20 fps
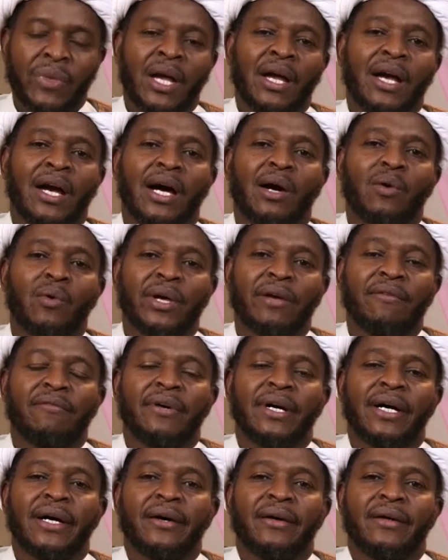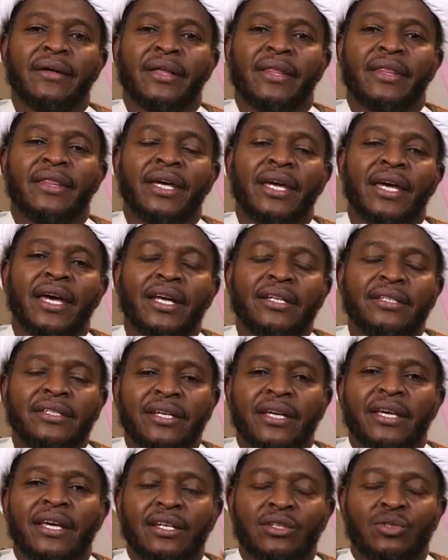However, the
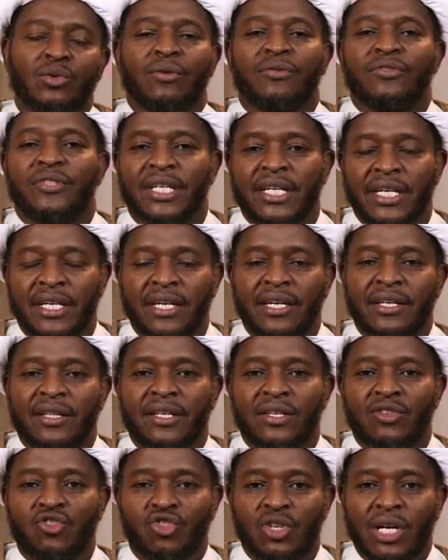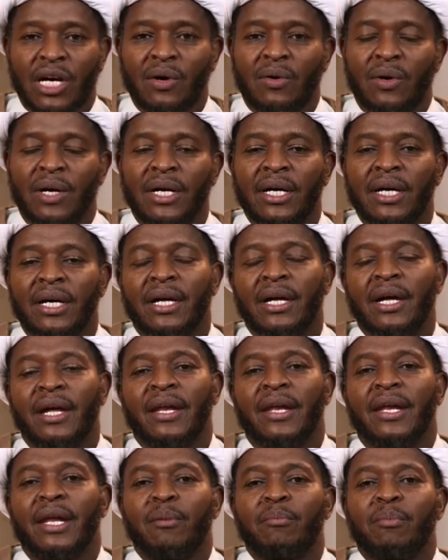etiquettes of taking this shower,
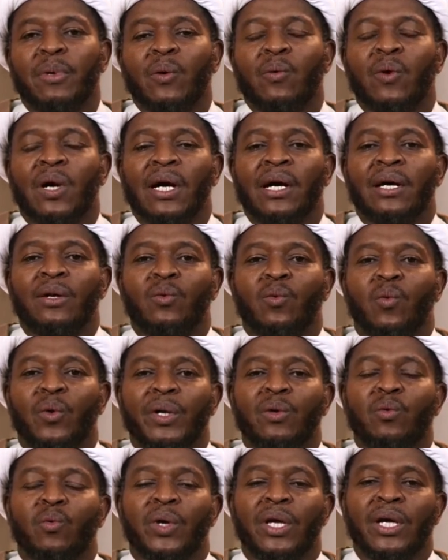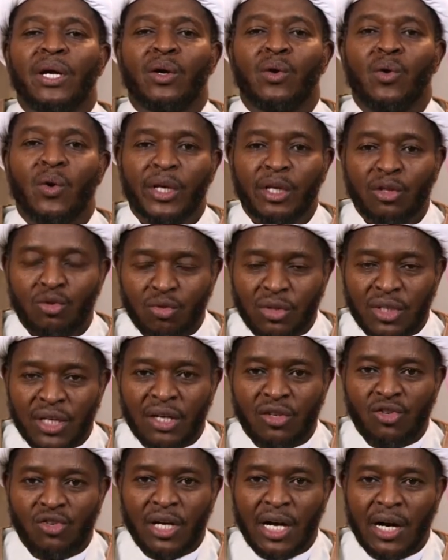number one, when we are going to
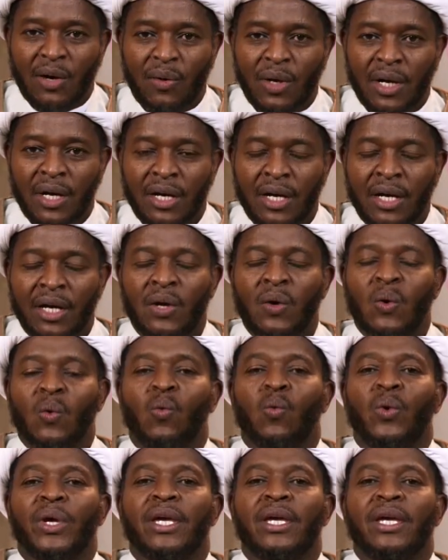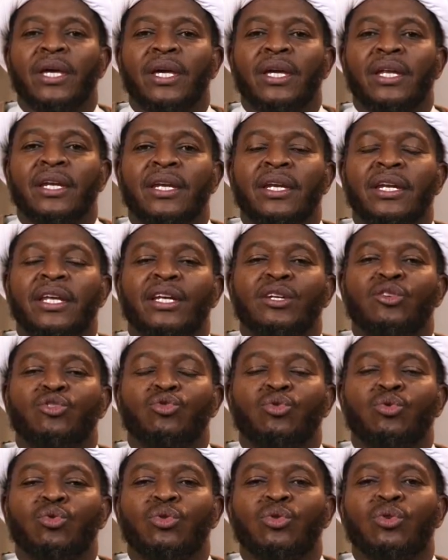take shower, we need
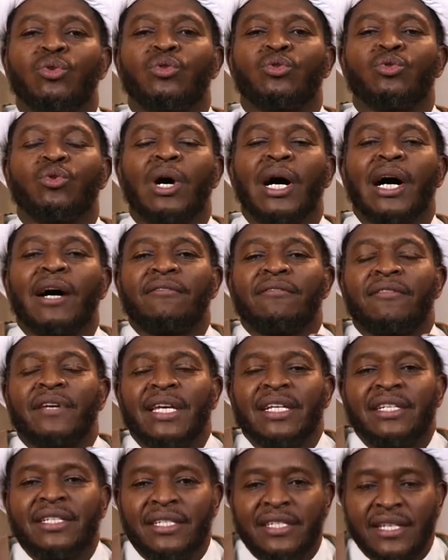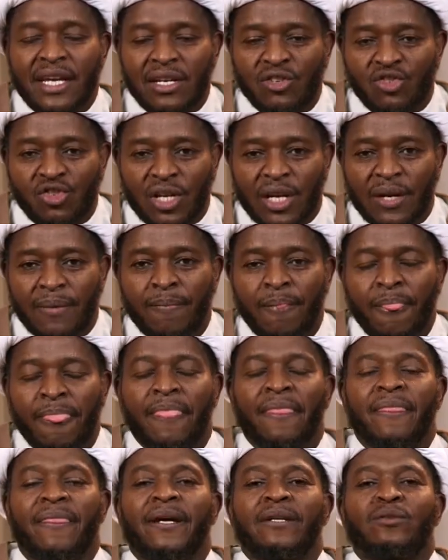to, to have intention
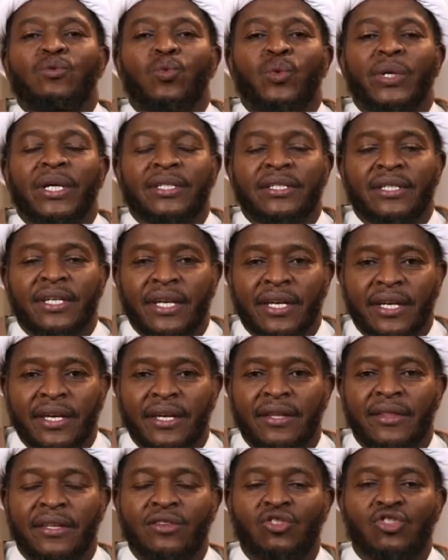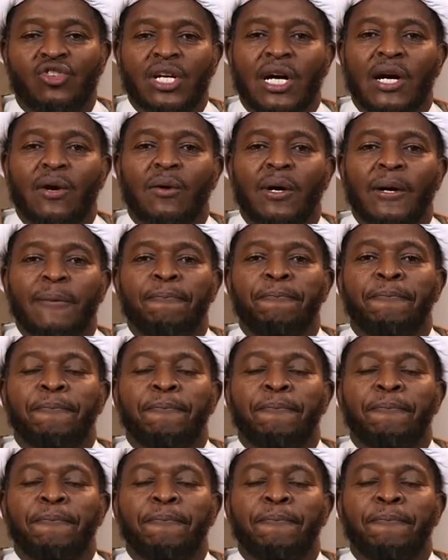that we are taking this shower